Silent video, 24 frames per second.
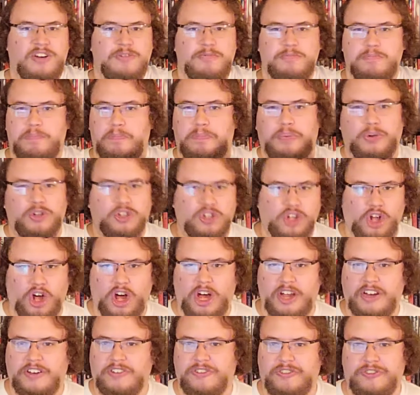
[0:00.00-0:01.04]

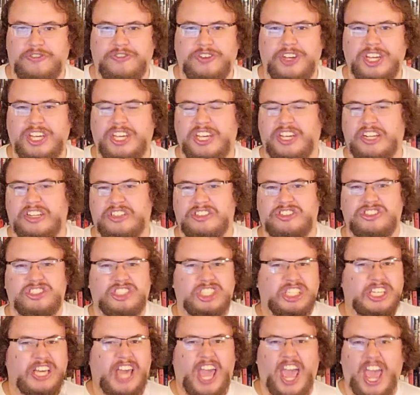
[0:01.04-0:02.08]
blood
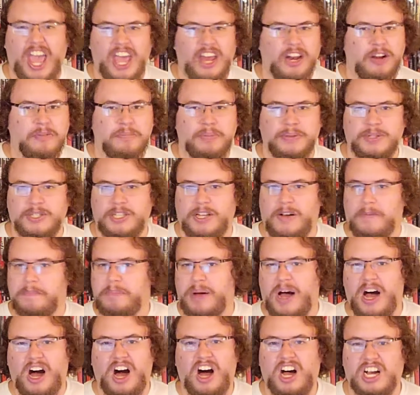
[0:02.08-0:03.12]
feast, cannibal
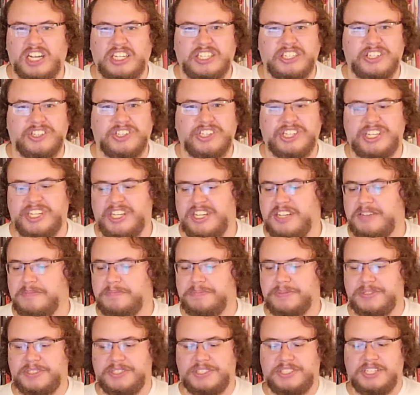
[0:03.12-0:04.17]

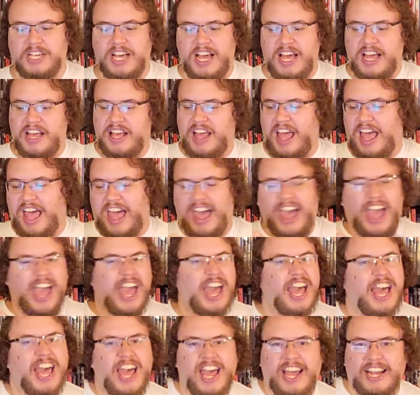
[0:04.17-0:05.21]
apocalypse,
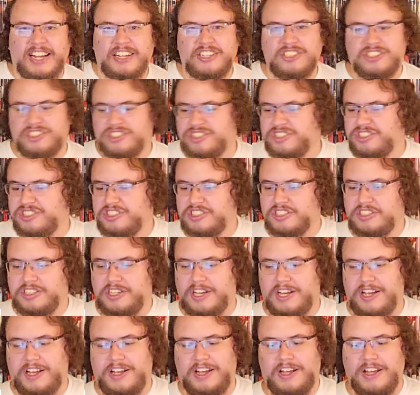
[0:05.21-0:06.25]
axe,
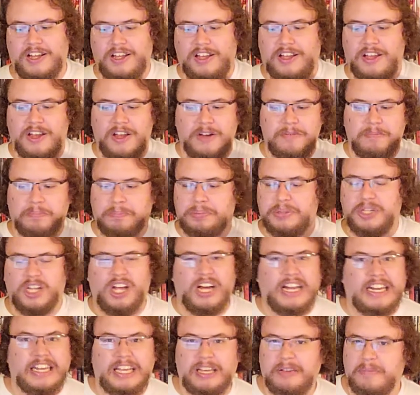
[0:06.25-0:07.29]
uh,
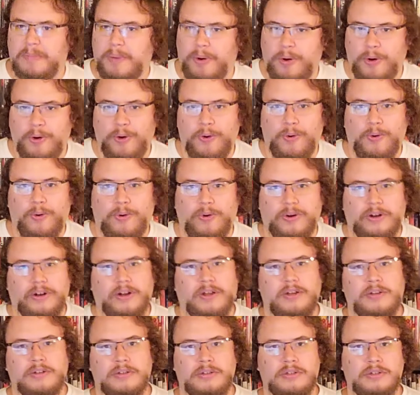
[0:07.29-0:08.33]
bloody
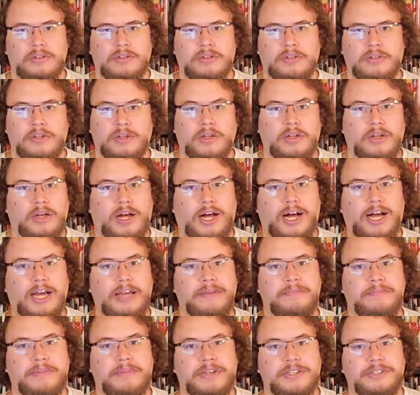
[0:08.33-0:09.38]
moon.
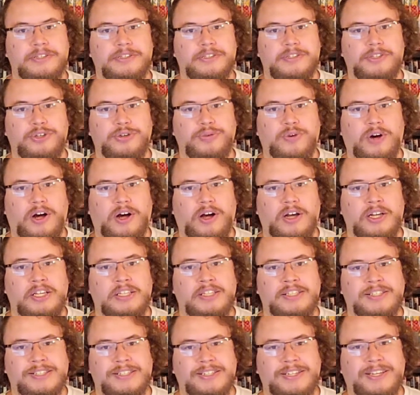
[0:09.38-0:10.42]
I miss you
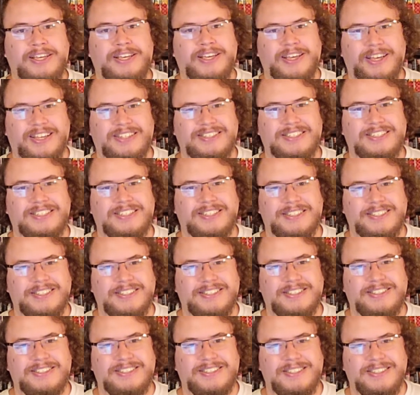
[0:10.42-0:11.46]
hugs and
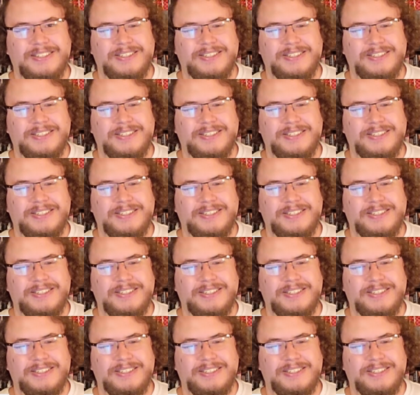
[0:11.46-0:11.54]
kisses.